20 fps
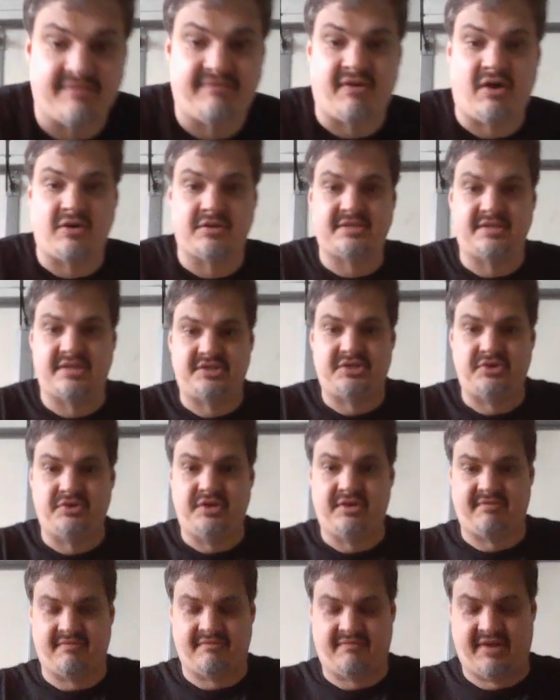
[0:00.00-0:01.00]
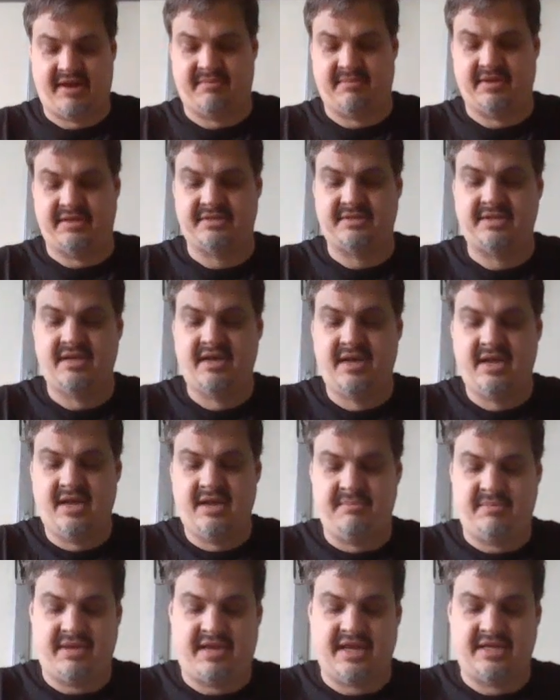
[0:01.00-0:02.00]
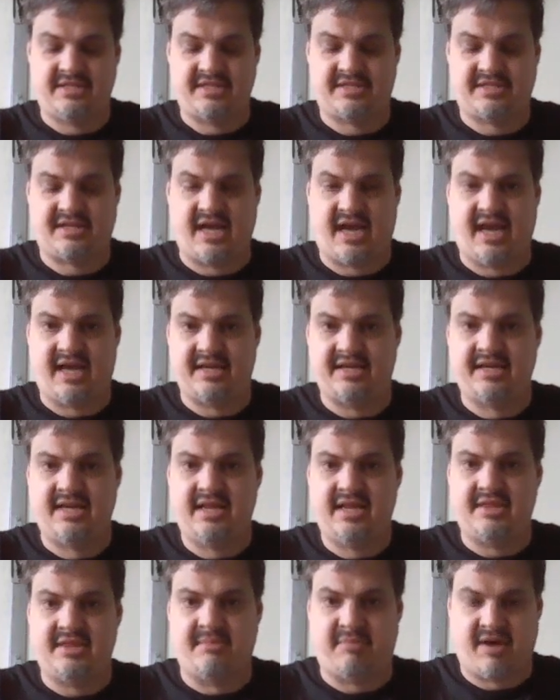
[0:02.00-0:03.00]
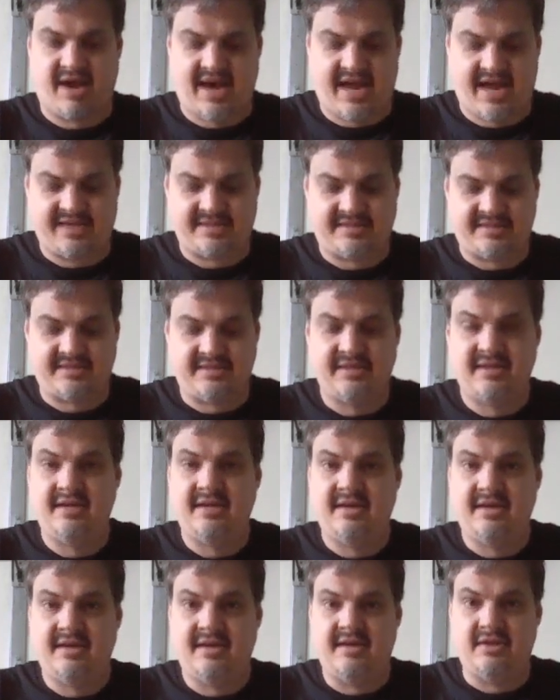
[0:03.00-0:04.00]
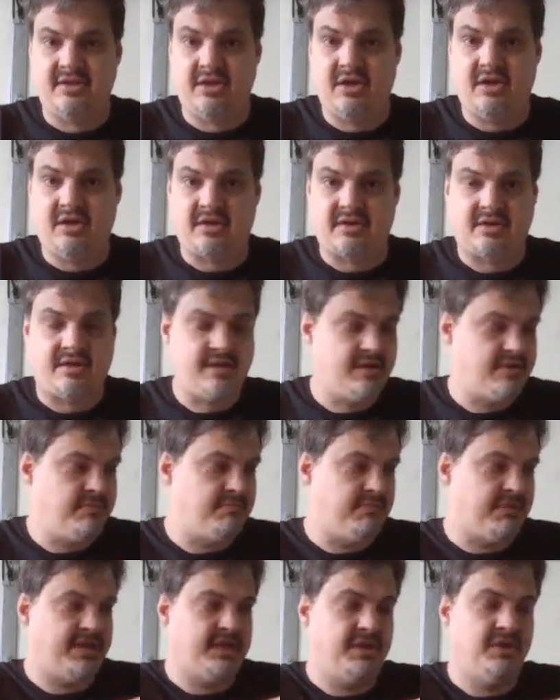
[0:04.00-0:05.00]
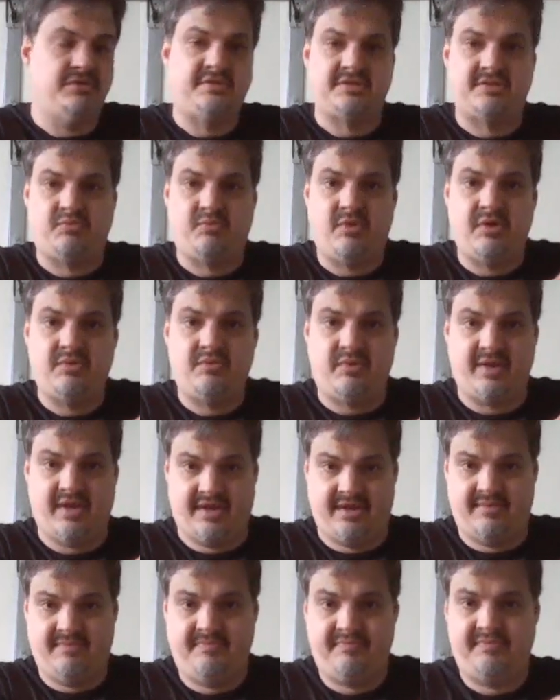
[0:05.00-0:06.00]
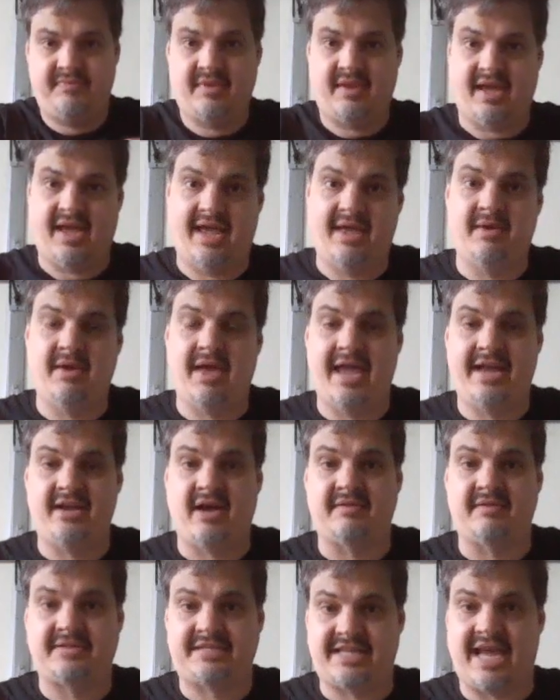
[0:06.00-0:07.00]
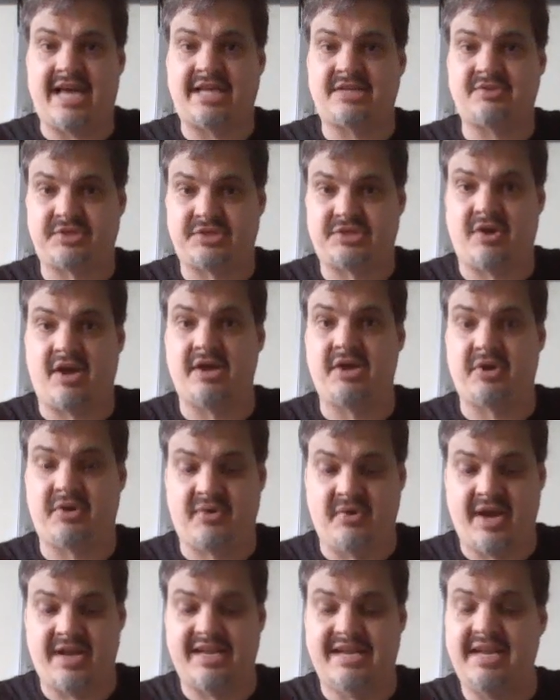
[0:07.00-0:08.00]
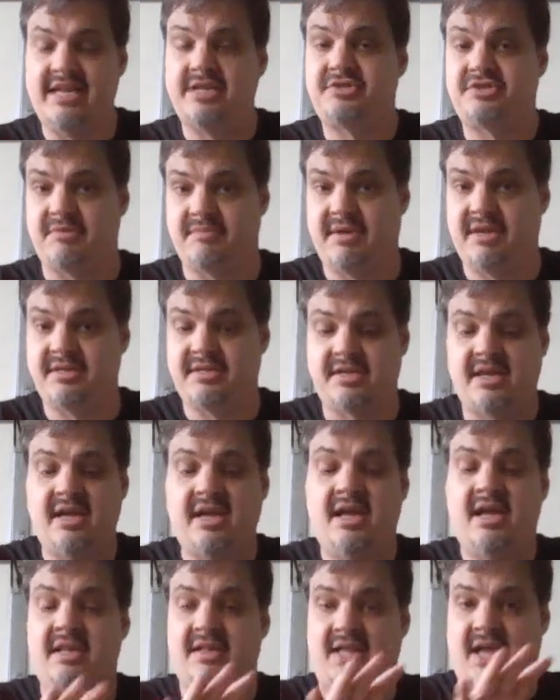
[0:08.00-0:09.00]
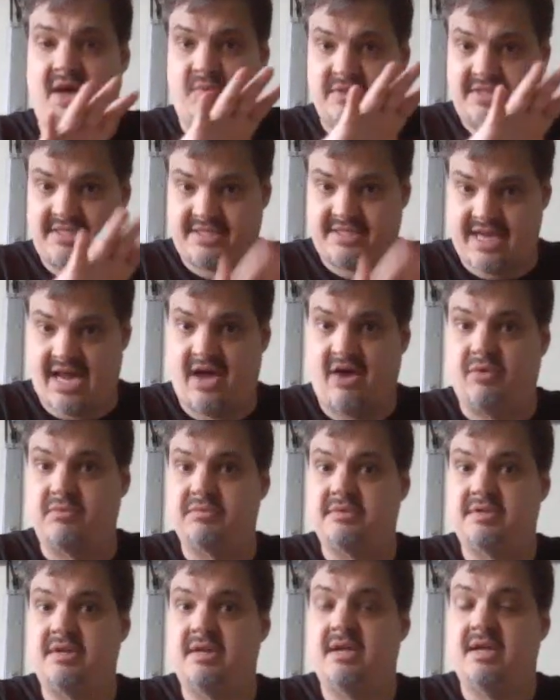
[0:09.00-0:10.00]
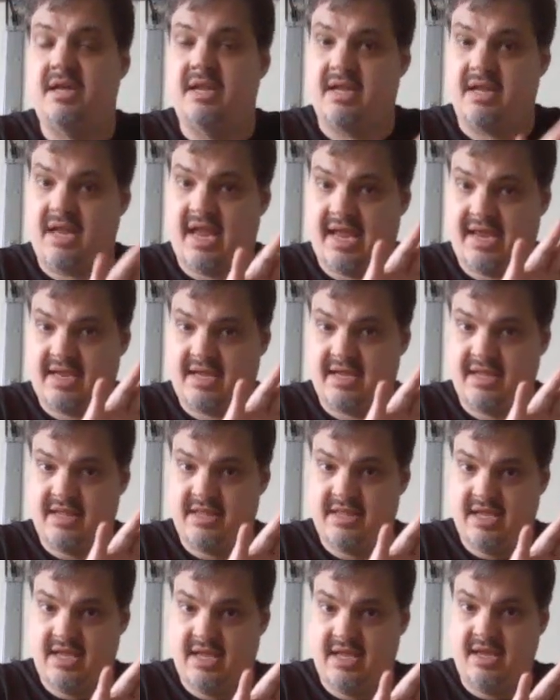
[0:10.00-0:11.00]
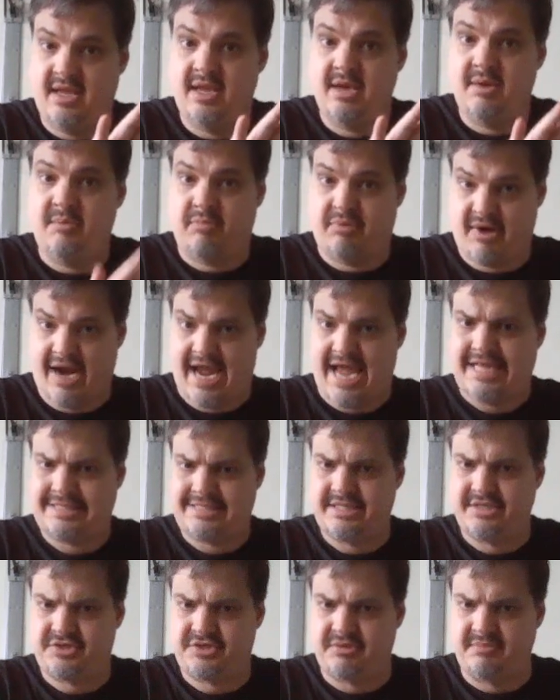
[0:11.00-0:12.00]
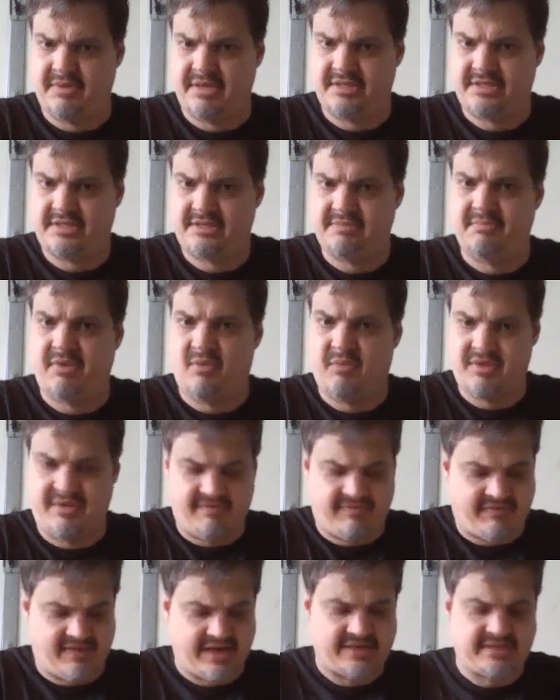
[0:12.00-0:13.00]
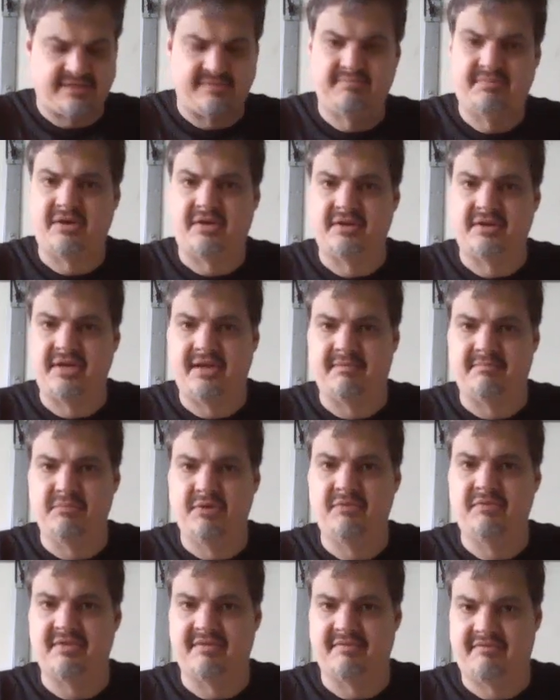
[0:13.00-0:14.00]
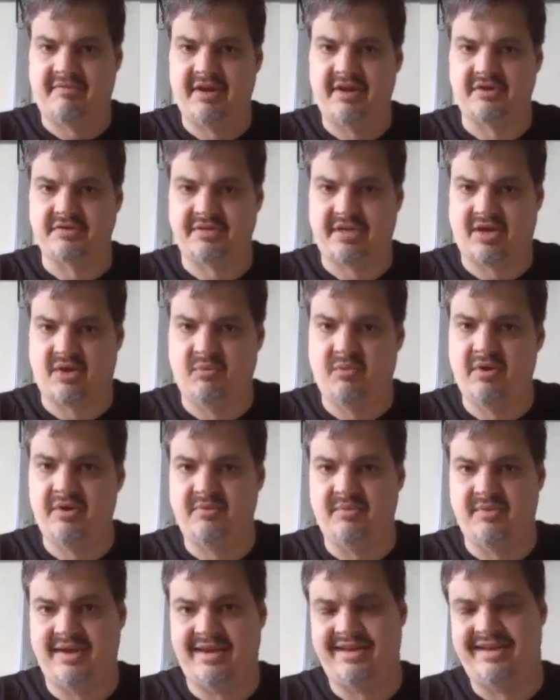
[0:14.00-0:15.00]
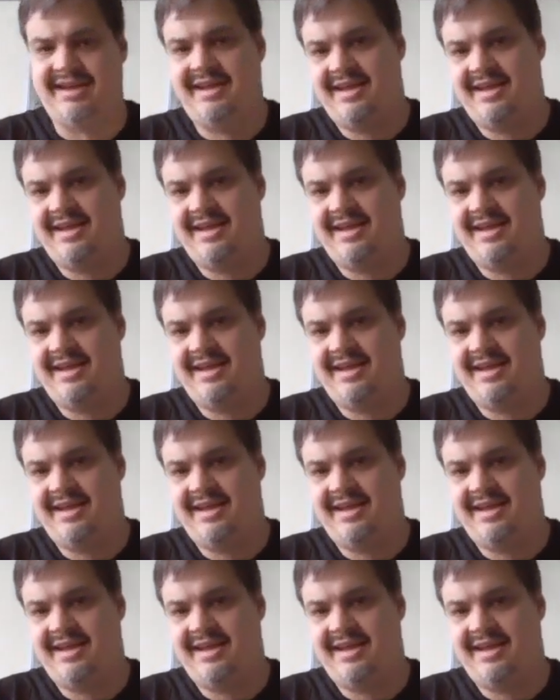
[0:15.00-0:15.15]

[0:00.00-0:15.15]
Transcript: falls into two different families because it's got the brass look, but it uses a woodwind. Okay, Adolph Sax was trying to create an instrument that would sound like the brass instruments, but with the flexibility of moving the fingers like a woodwind.